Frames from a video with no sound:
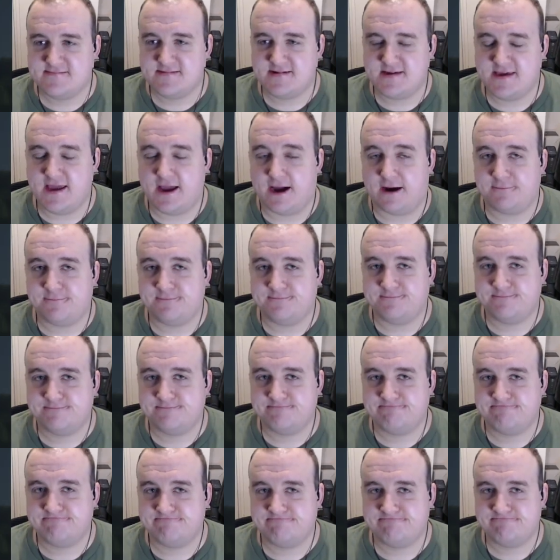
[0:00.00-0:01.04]
Yeah.
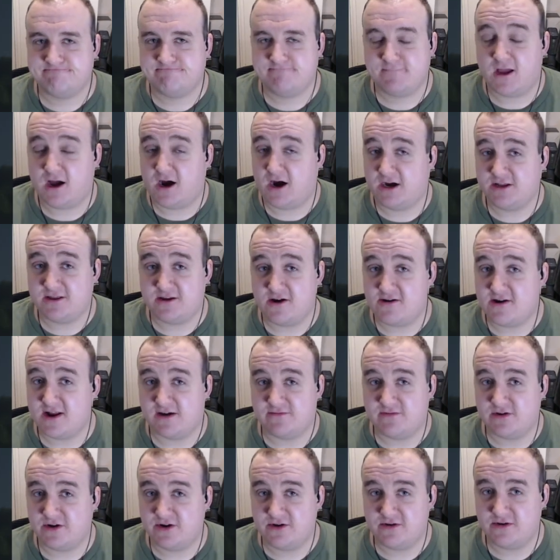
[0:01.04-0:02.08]
I don't
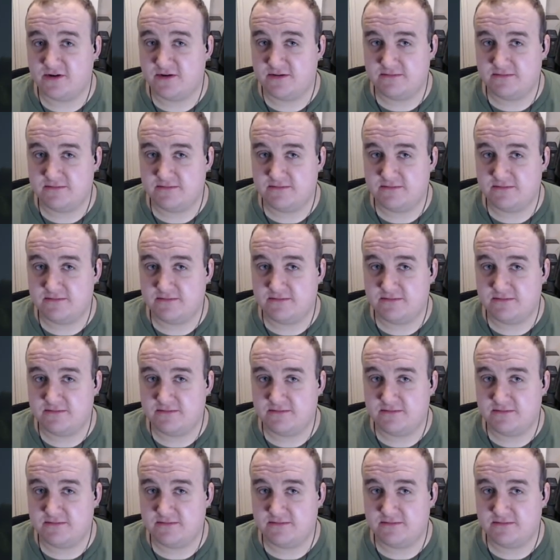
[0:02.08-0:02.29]
have a nuke.